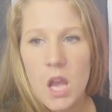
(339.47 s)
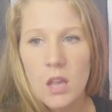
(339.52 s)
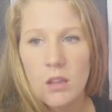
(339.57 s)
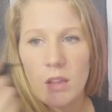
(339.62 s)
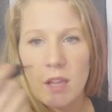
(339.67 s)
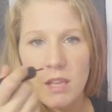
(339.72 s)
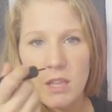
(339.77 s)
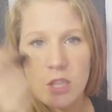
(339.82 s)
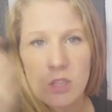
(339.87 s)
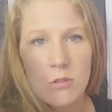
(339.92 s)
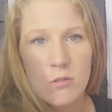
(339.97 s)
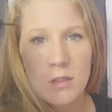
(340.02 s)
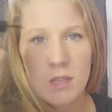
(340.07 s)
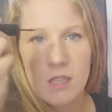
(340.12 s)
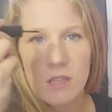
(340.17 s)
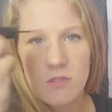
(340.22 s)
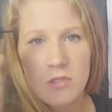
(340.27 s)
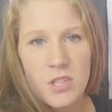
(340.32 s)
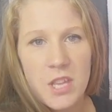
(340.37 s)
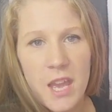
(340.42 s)
like, you
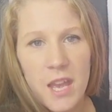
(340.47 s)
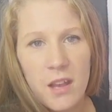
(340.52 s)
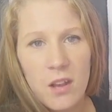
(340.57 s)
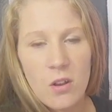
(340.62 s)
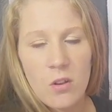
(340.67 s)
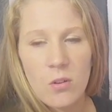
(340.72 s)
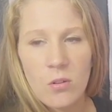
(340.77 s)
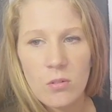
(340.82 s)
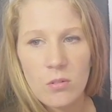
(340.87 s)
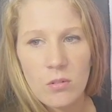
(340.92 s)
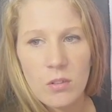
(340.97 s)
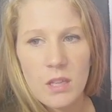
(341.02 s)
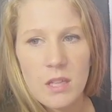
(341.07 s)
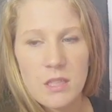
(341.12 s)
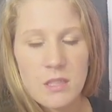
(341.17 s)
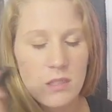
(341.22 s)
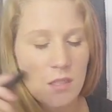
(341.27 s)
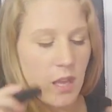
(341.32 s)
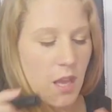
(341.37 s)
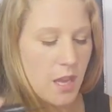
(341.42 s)
can tell
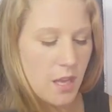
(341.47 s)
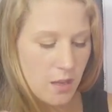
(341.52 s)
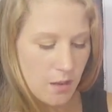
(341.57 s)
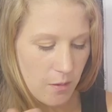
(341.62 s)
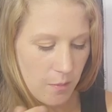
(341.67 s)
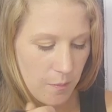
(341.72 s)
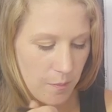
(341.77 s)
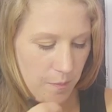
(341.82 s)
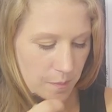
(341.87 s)
it's like